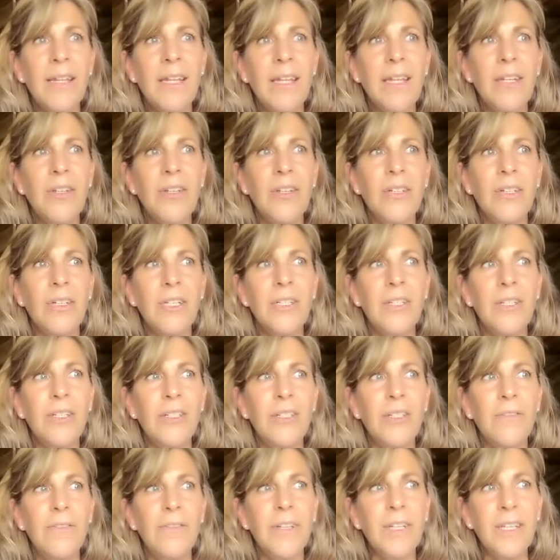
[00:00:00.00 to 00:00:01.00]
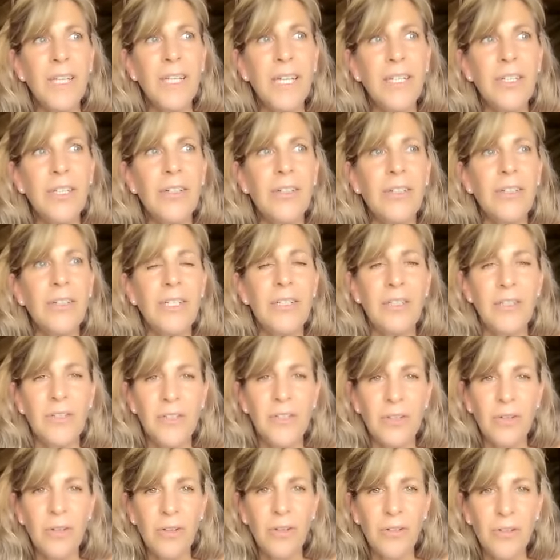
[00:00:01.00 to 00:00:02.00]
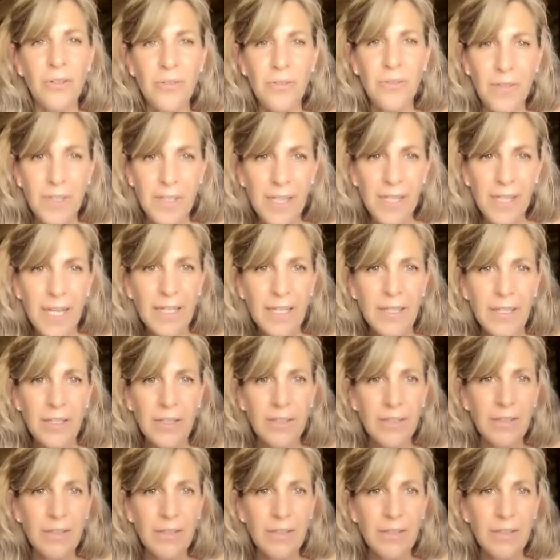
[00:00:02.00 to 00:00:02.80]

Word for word: And then you feel like you're in control and you feel like